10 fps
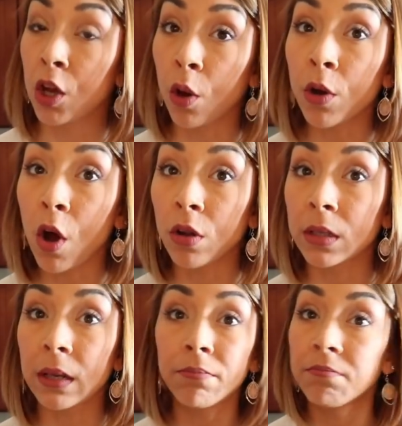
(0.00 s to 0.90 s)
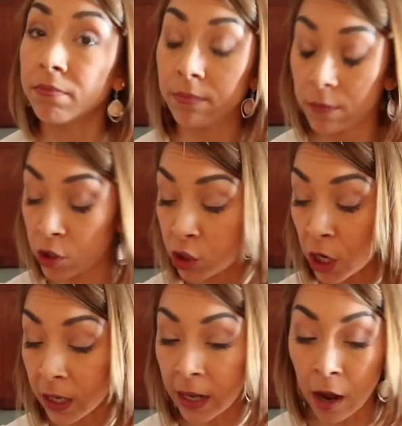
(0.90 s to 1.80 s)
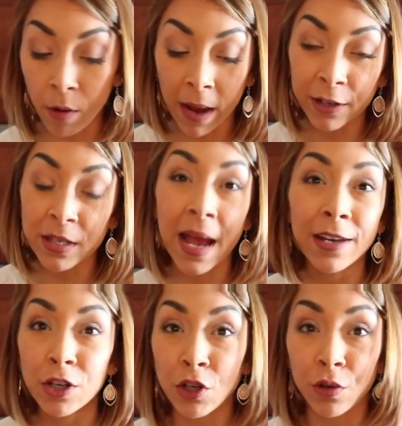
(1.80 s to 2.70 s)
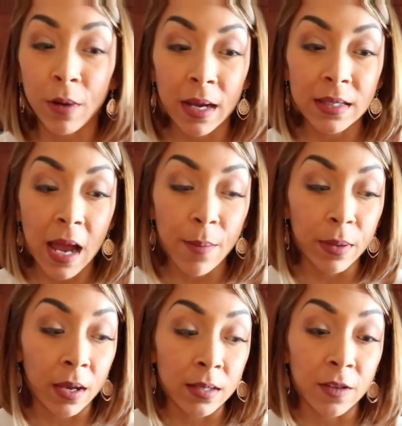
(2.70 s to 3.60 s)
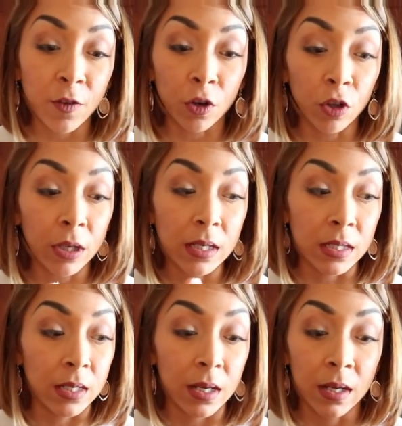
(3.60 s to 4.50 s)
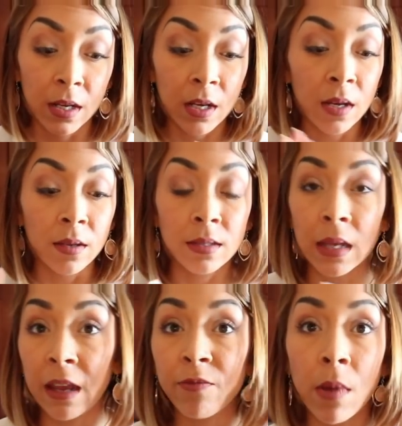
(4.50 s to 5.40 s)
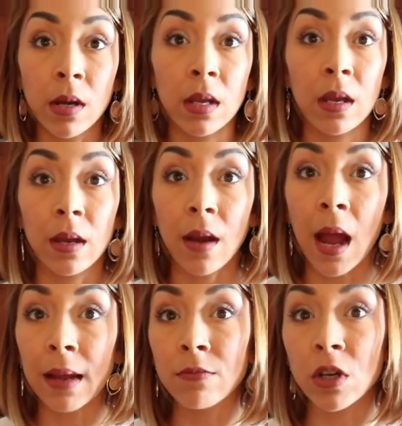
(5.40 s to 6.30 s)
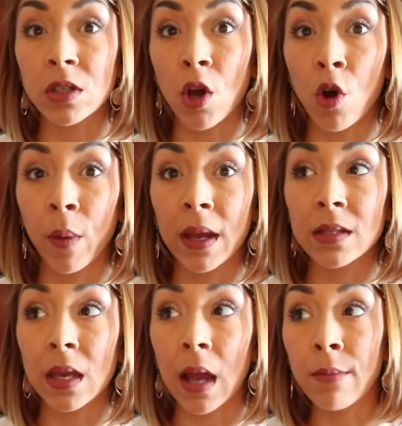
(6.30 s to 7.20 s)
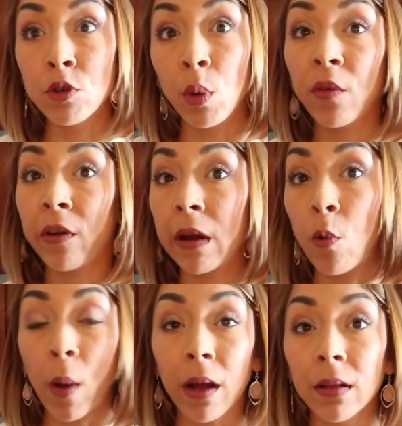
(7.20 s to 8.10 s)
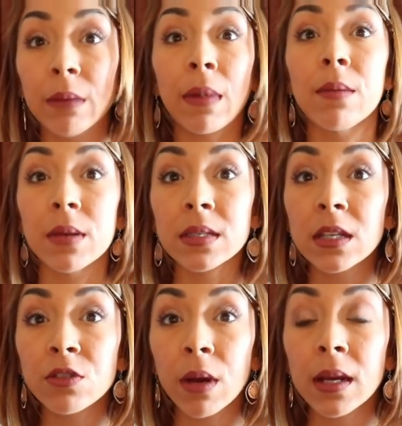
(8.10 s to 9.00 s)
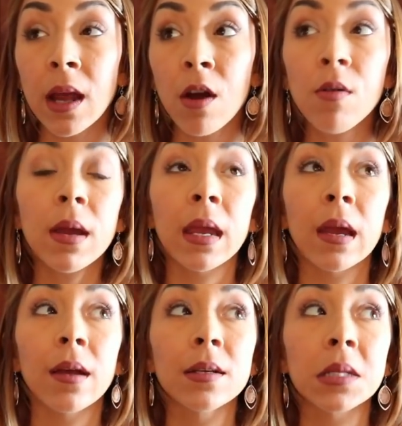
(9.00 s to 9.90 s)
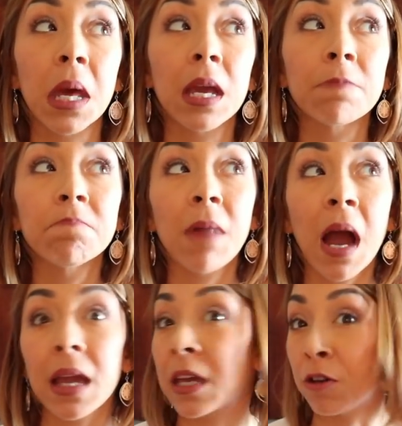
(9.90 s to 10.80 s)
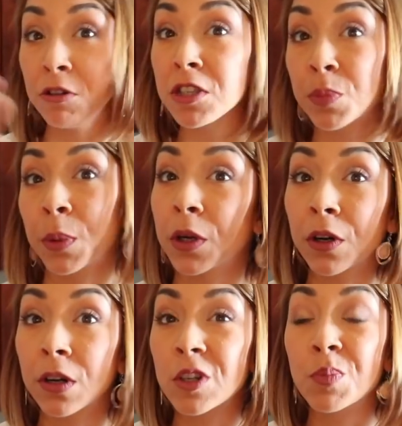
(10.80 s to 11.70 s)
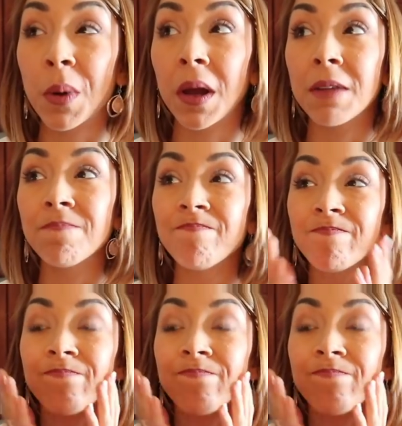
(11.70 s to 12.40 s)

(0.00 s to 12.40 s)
Go to Aldi, check it out. I just had to show you guys that because if you're looking to save money and I'm just always like, I'm doing very well in my business right now and like I could splurge, but